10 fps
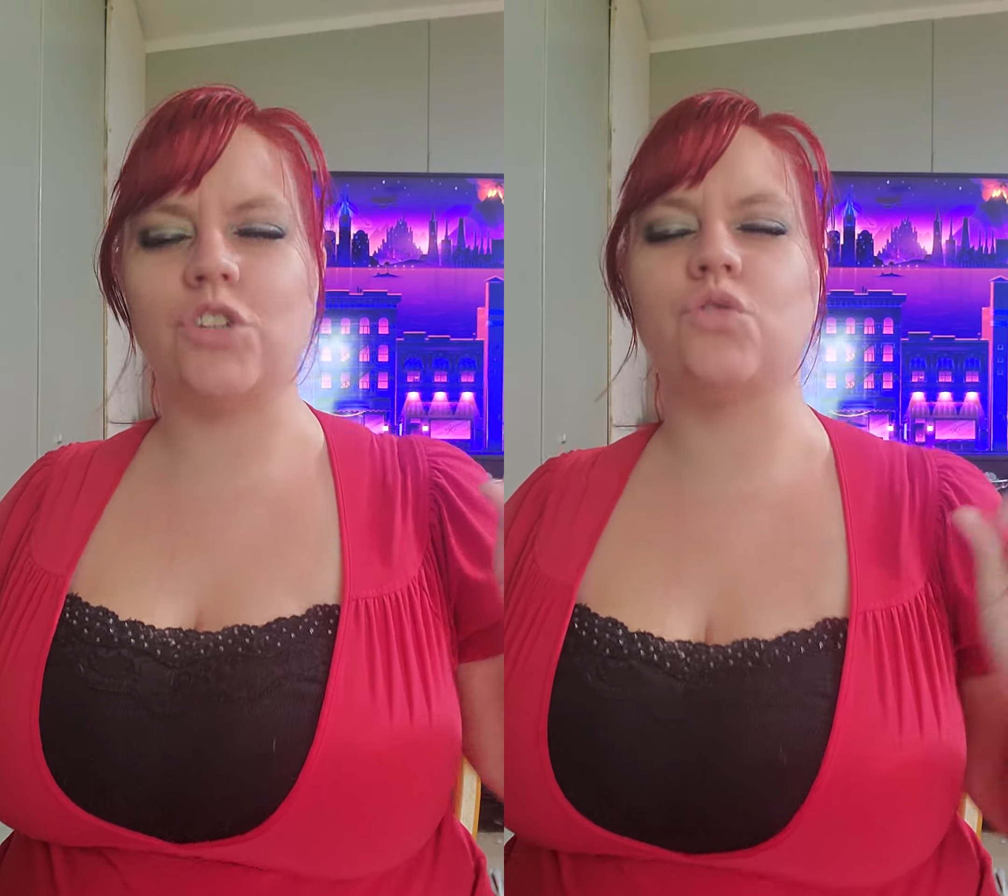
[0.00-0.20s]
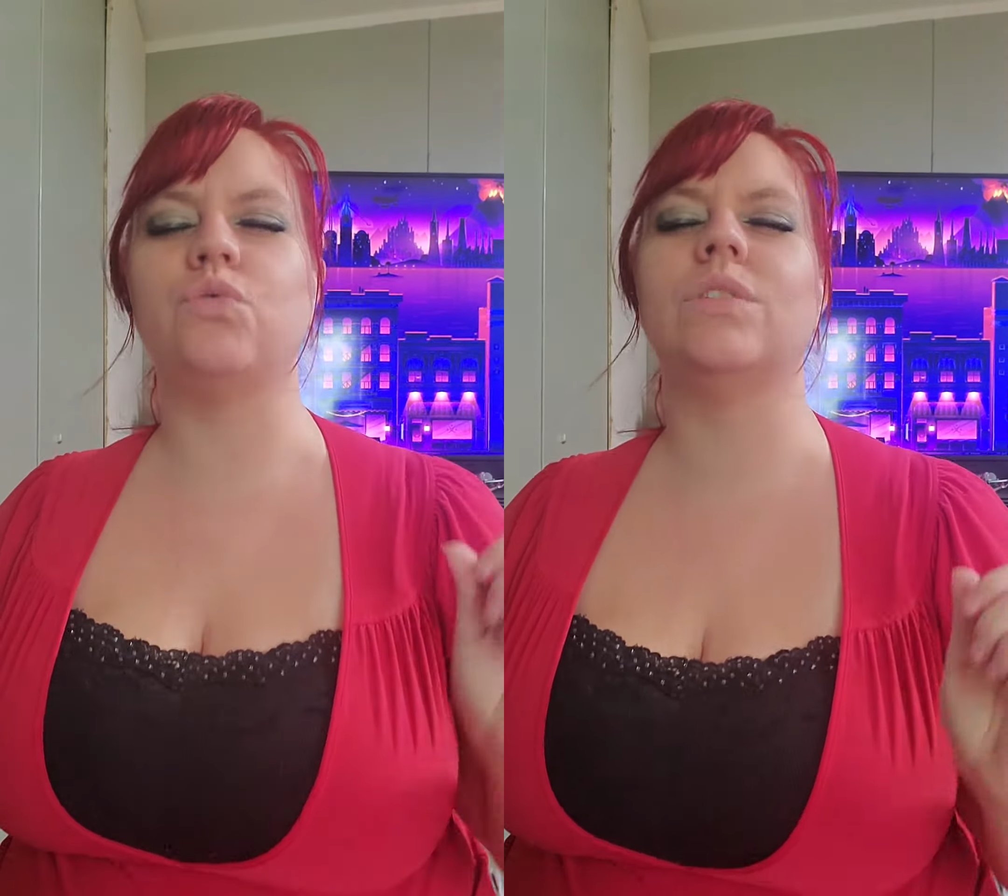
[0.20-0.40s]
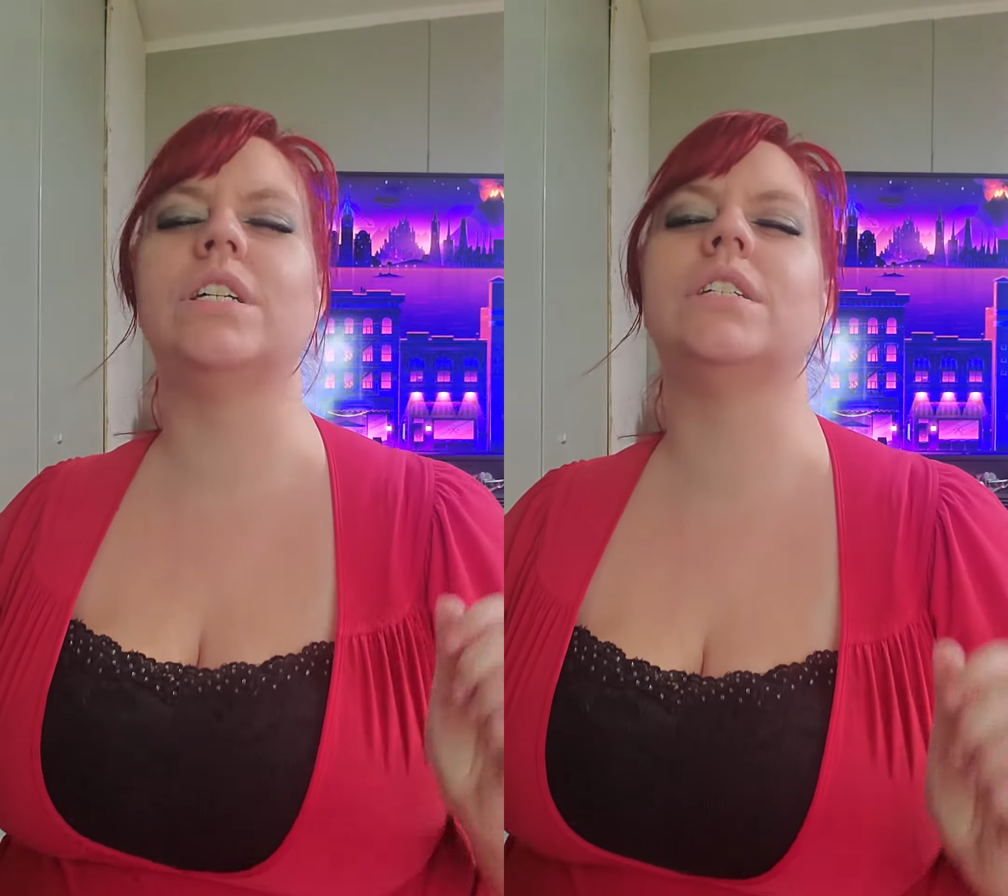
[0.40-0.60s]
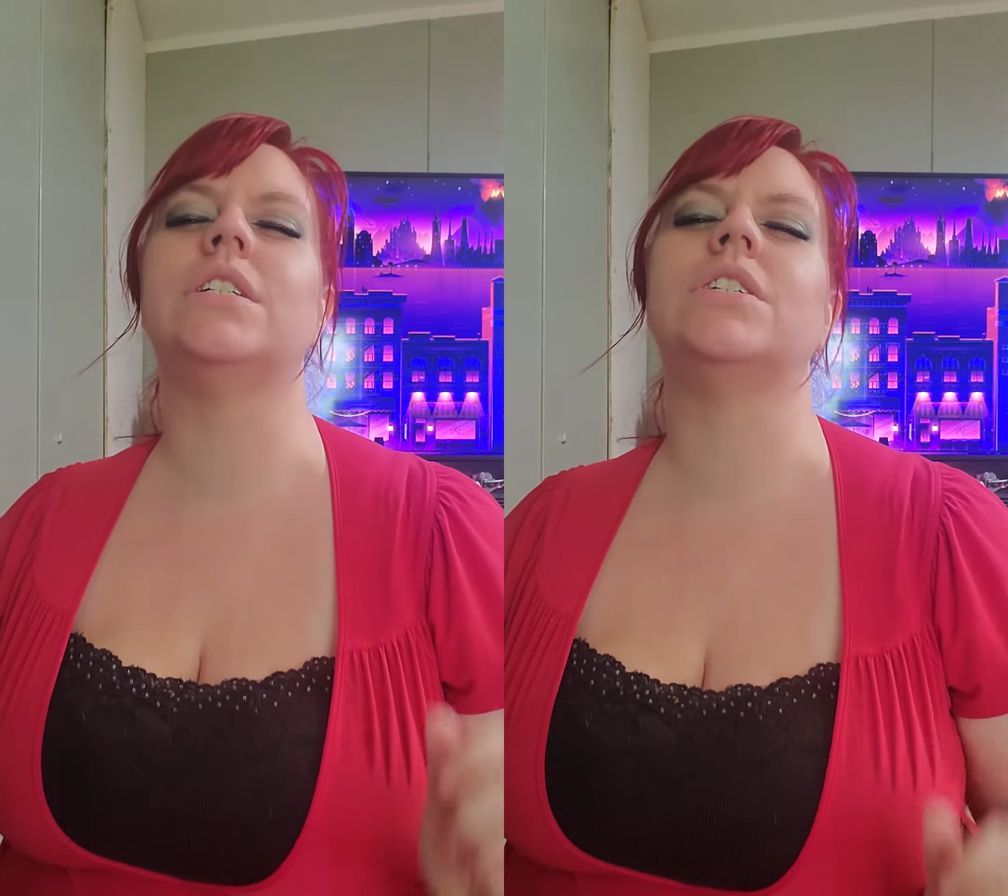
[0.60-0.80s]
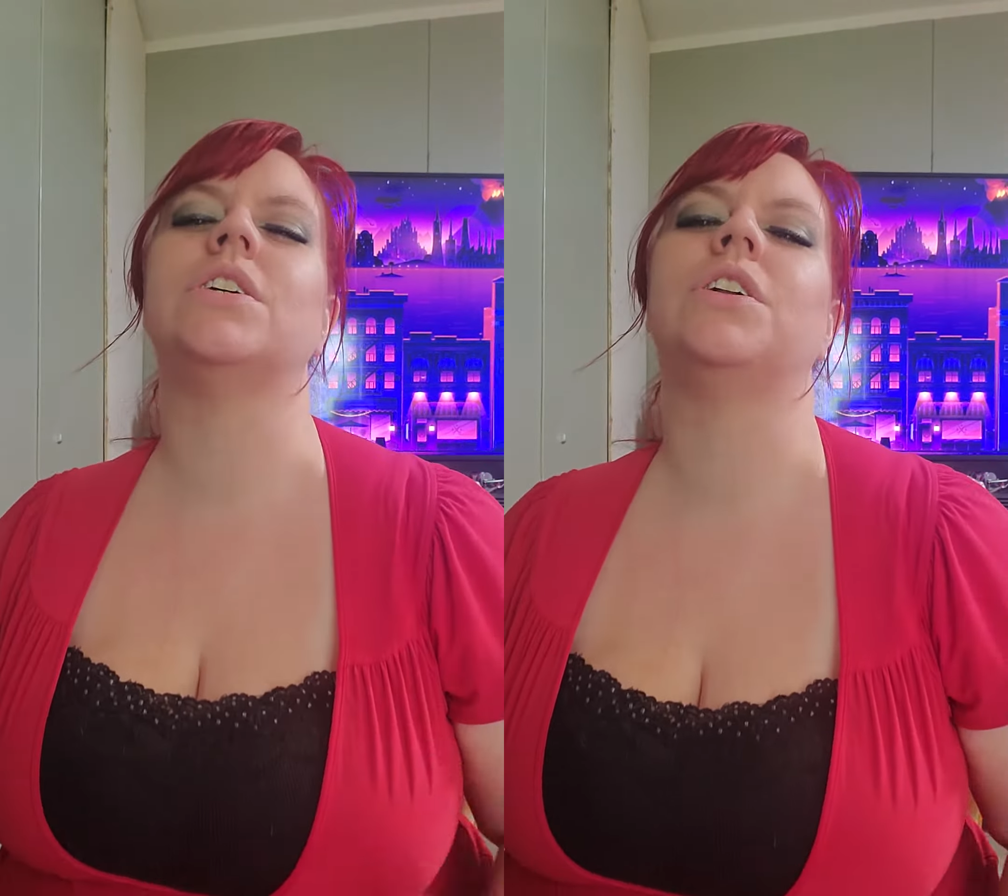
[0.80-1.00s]

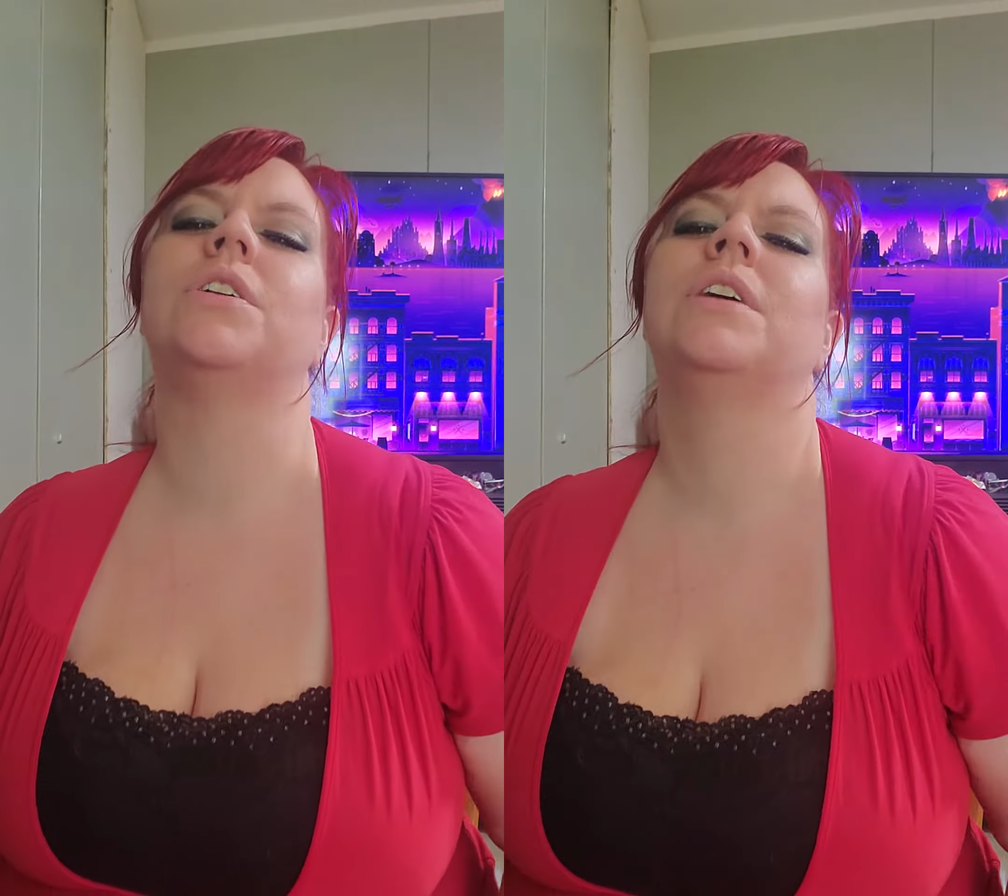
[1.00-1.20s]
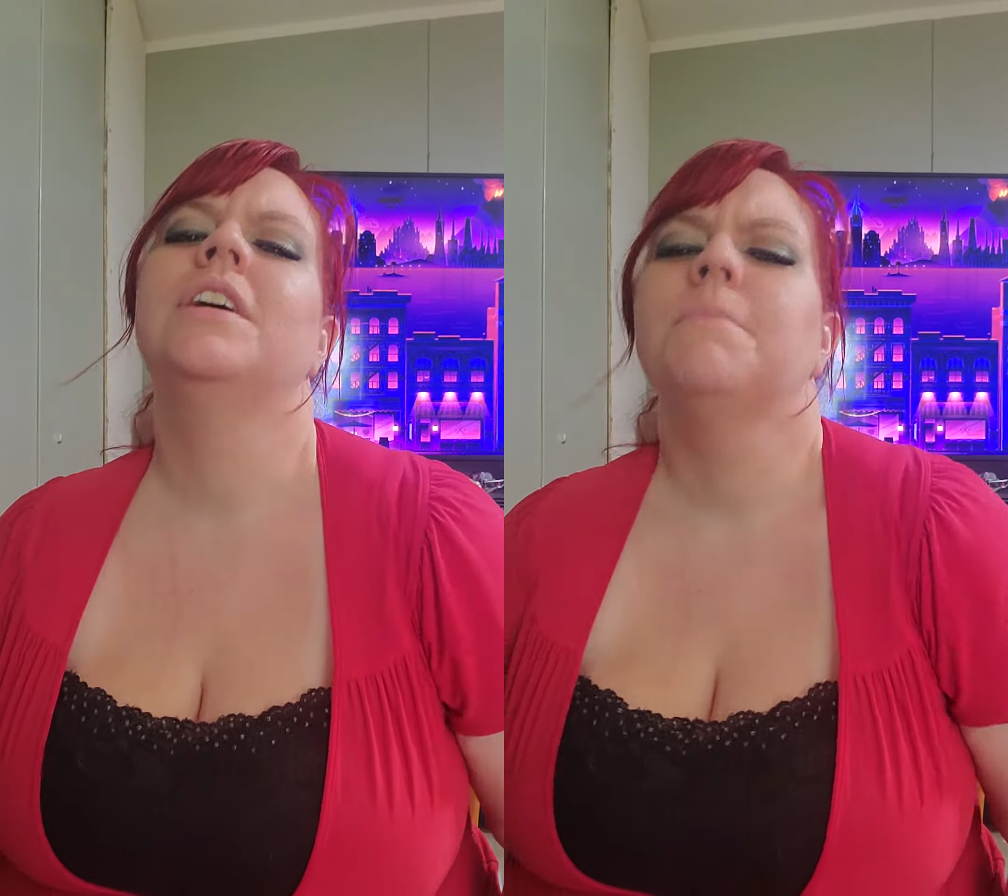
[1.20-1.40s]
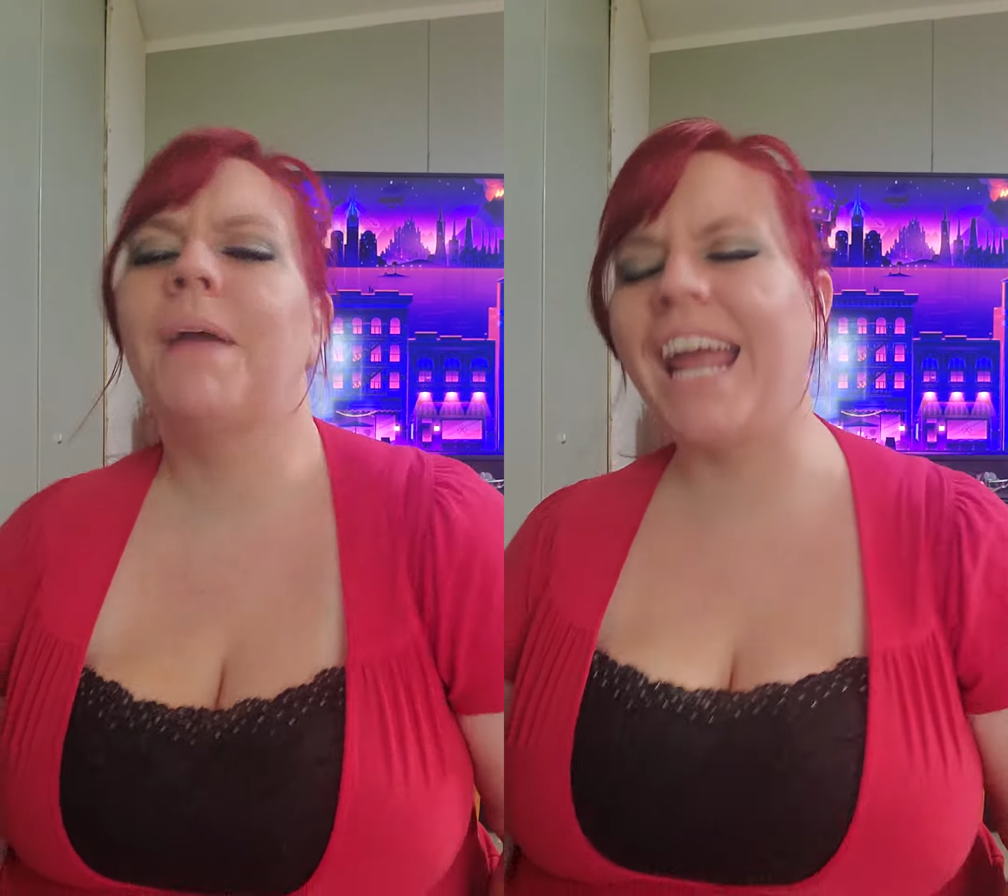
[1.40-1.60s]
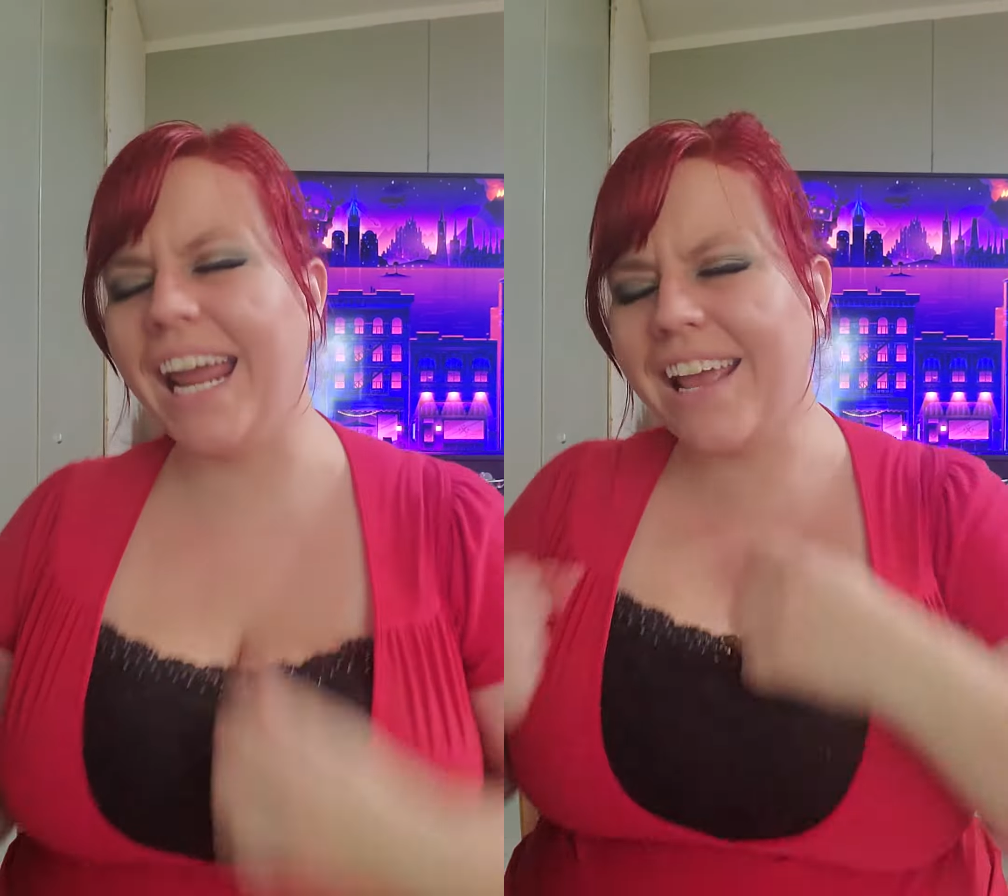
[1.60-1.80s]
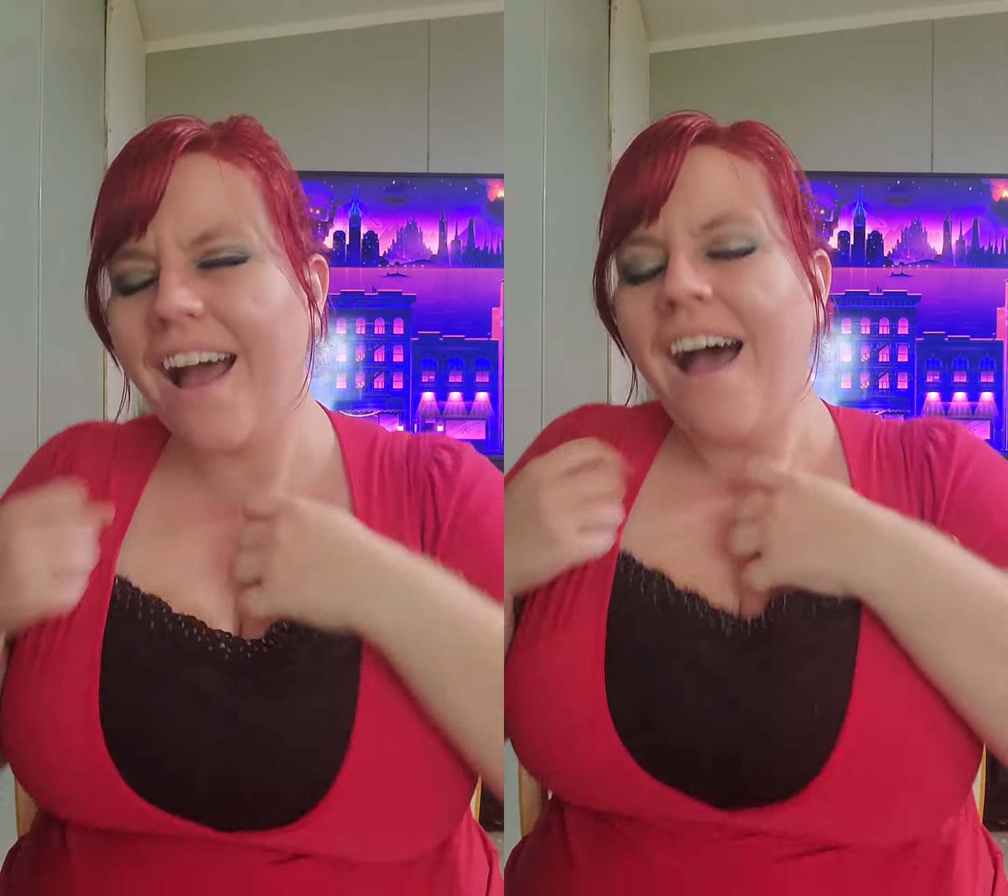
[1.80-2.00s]
dwindle,
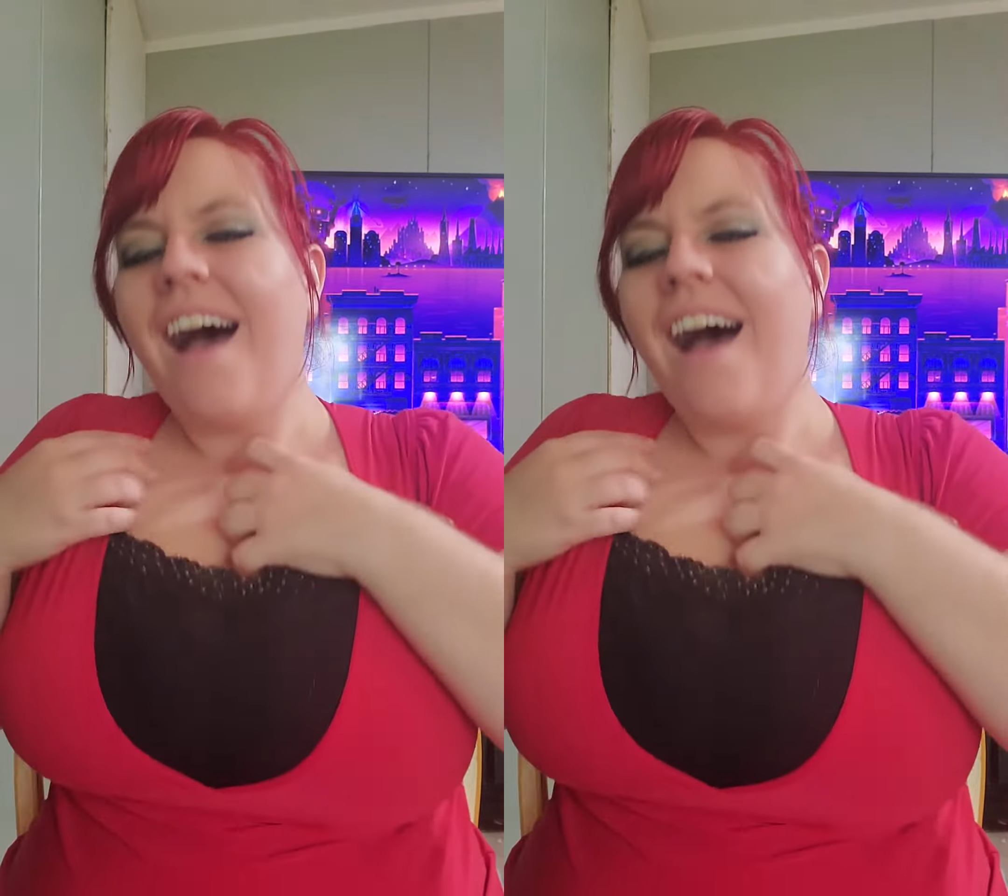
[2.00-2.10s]
peak,